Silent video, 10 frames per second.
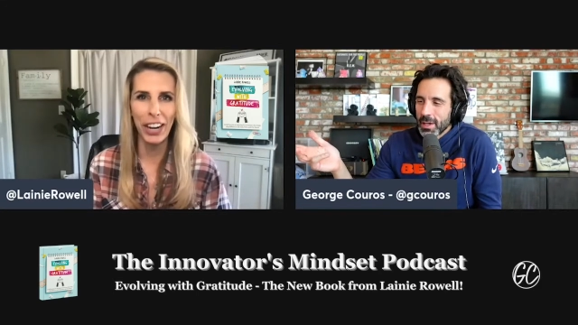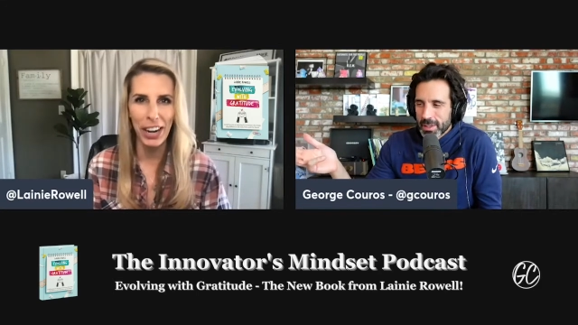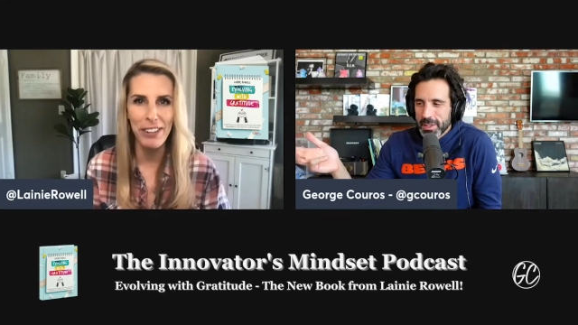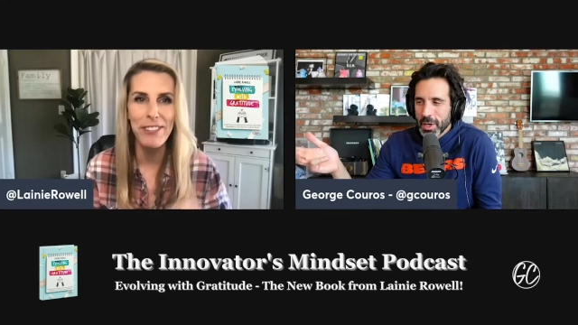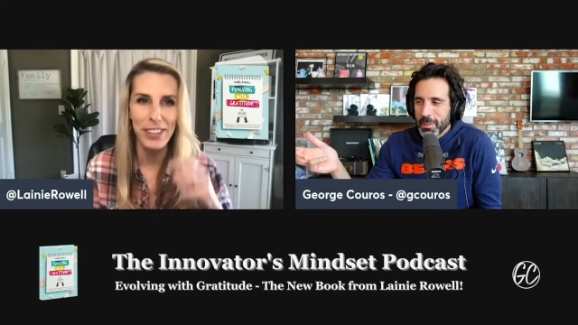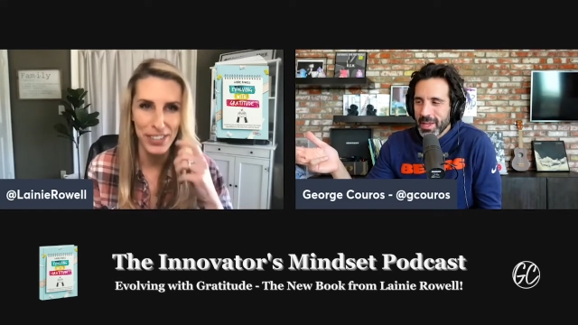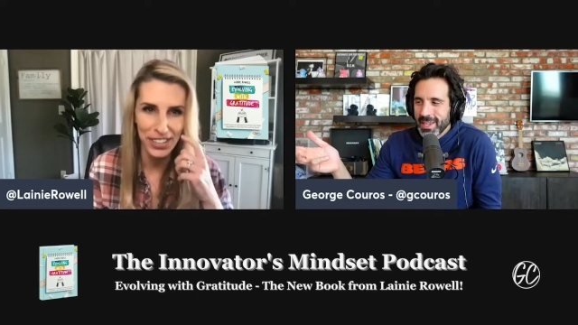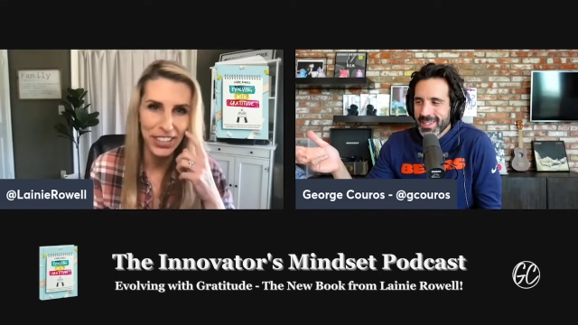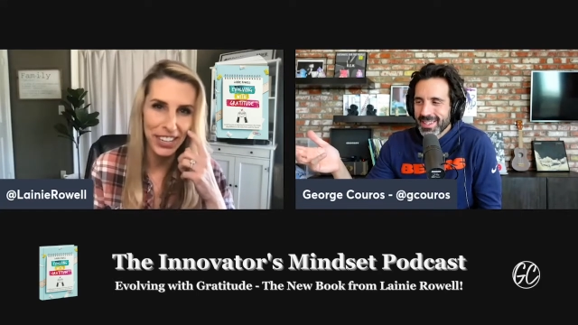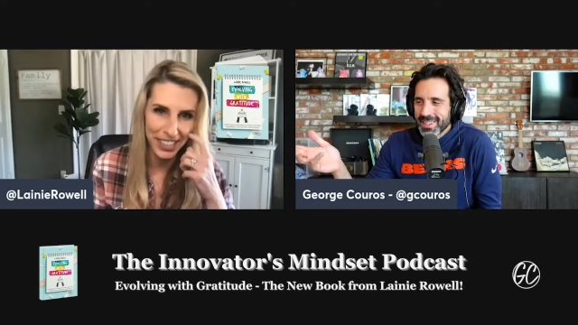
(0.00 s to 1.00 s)
Speaker 1: You know what I mean?
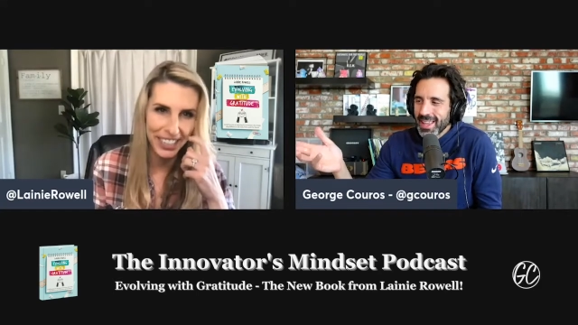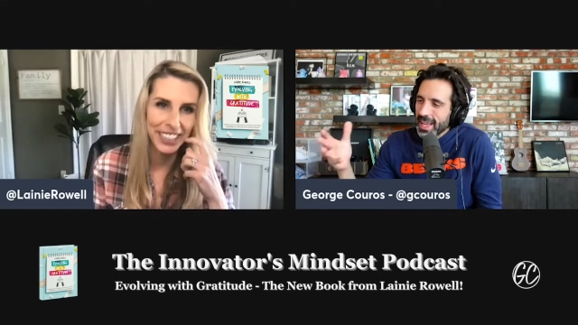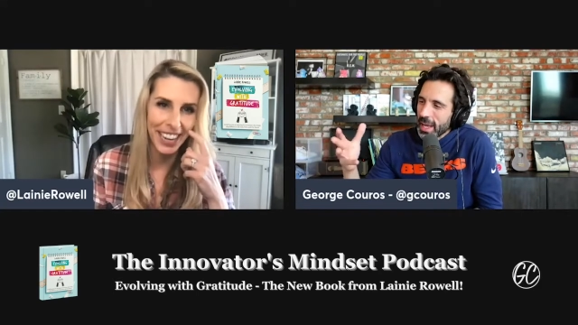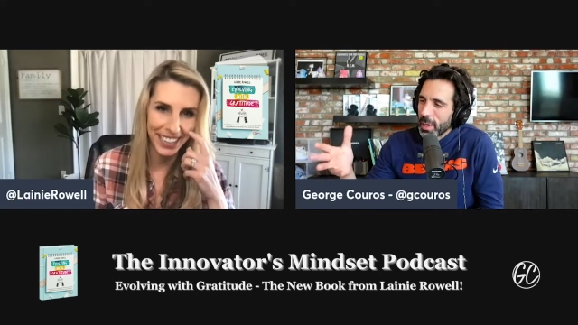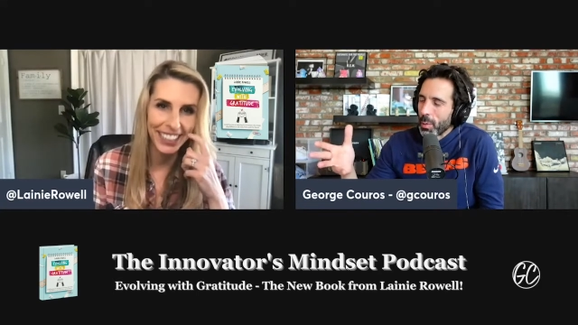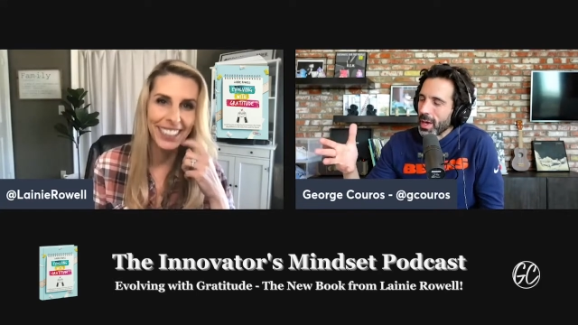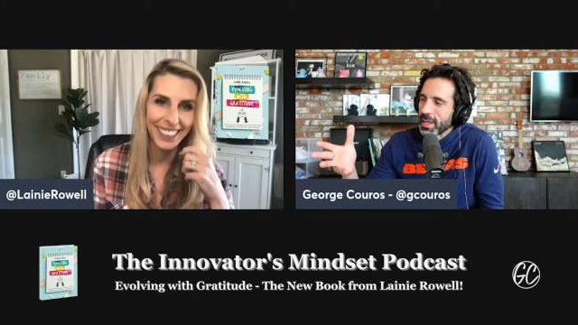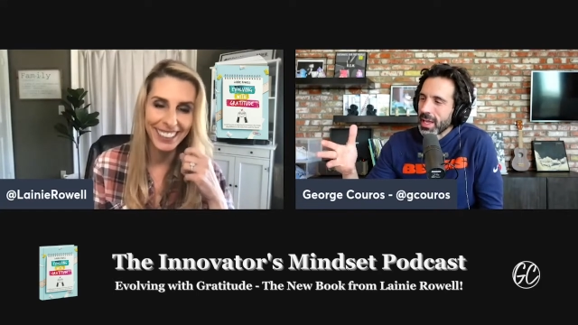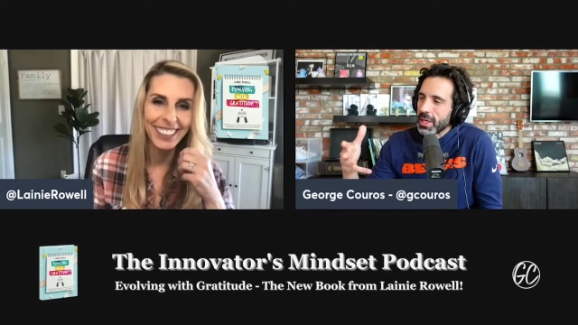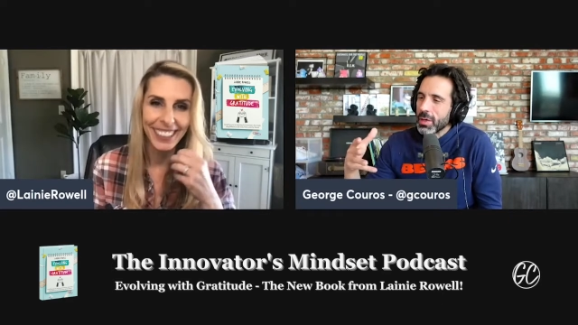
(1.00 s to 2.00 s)
Sure. Like yeah. it what
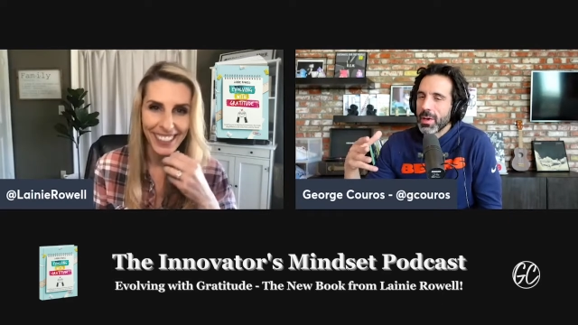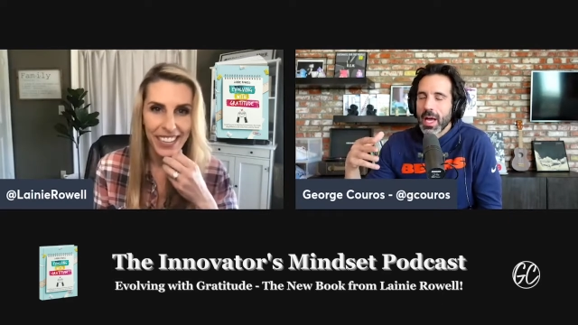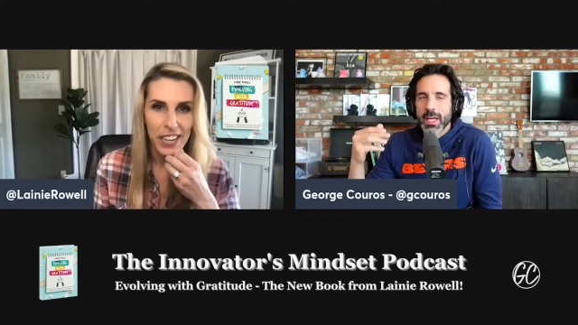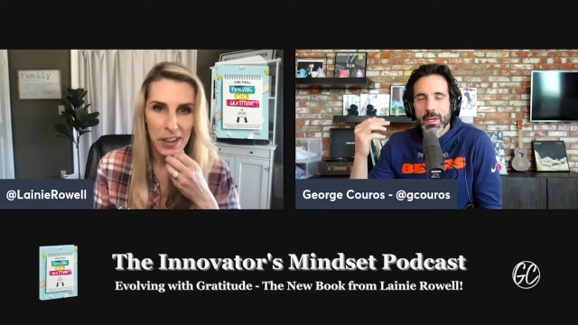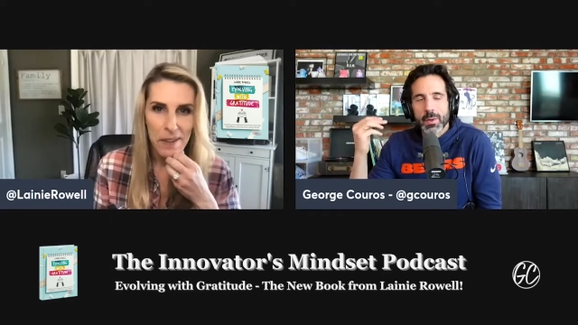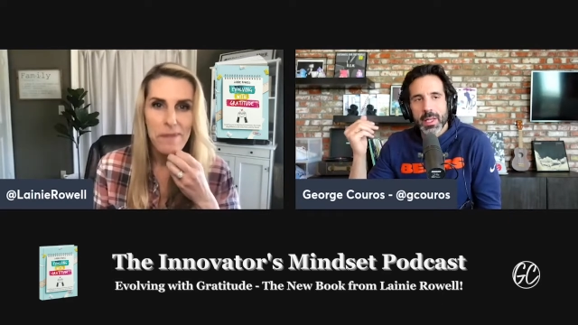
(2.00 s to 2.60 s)
like you it,